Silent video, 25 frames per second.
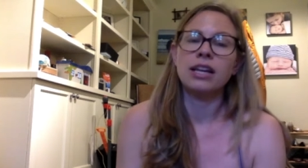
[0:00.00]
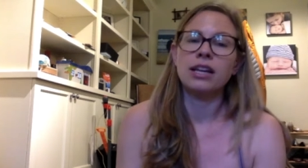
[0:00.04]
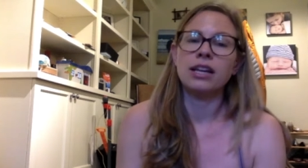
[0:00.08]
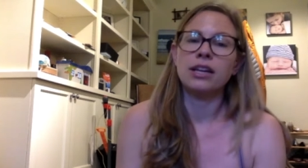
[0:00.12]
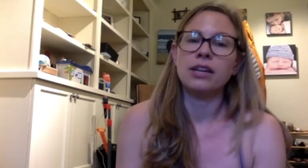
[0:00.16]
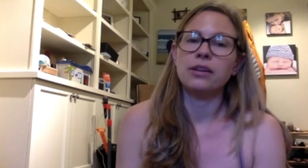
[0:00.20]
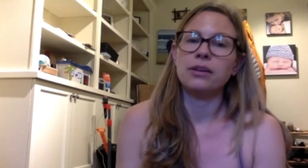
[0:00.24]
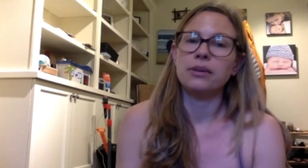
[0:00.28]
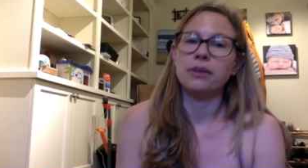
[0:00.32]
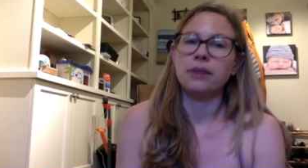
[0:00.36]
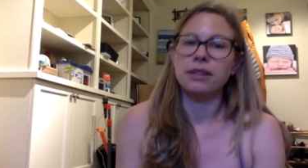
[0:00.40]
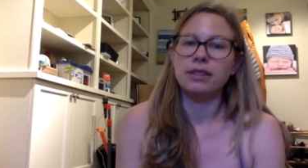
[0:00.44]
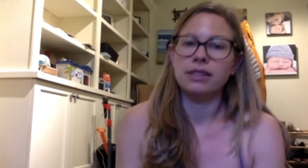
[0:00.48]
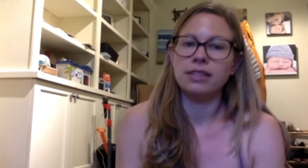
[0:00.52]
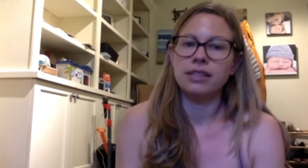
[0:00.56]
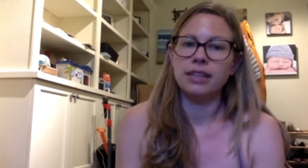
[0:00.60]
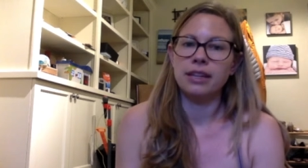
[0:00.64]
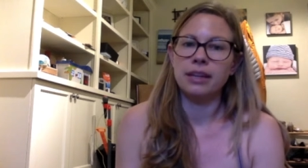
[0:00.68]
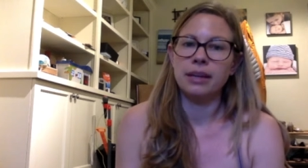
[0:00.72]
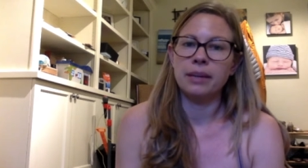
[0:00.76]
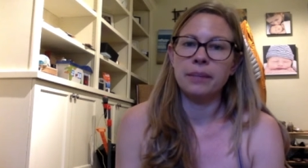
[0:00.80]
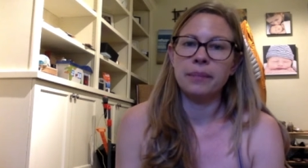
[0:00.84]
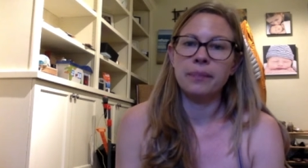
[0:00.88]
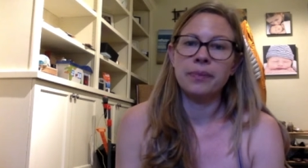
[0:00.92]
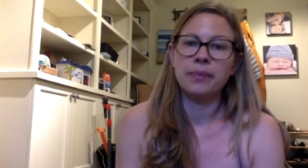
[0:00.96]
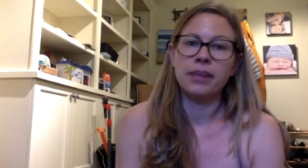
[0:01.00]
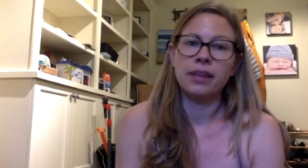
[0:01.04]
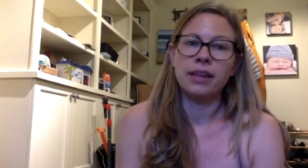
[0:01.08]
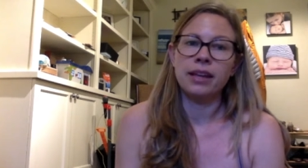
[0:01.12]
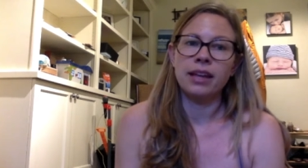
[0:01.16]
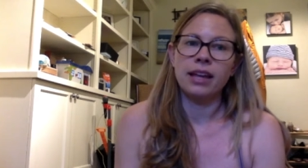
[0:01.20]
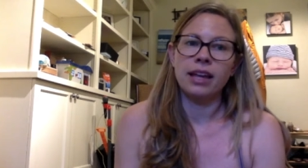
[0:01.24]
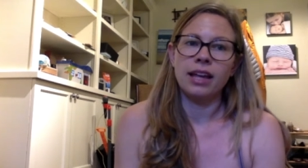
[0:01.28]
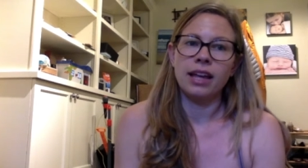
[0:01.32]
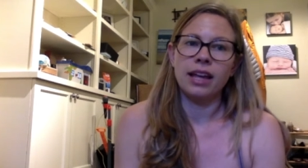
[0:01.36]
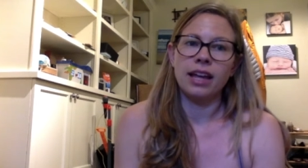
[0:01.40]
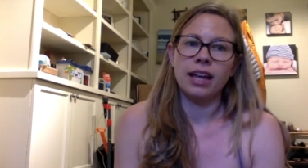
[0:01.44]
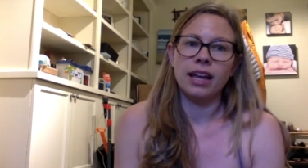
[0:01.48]
you all to him.
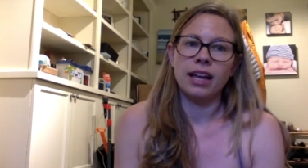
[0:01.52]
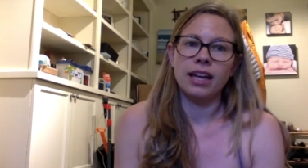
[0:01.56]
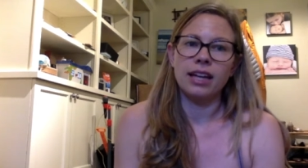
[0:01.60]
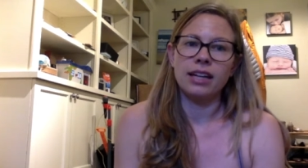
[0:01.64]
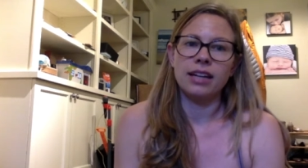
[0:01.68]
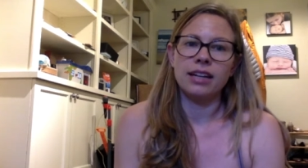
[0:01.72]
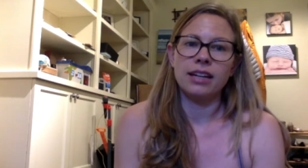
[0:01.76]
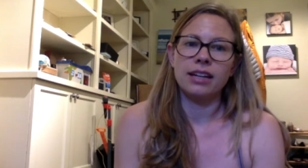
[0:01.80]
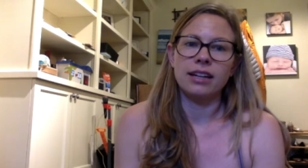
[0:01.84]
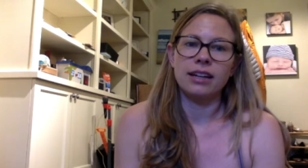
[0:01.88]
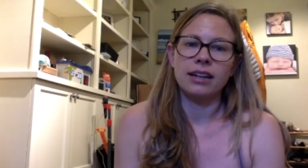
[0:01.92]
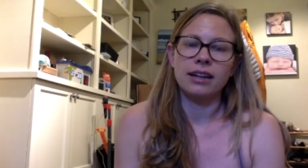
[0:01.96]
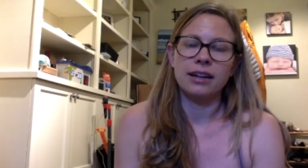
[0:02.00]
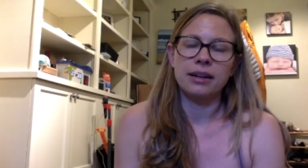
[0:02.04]
And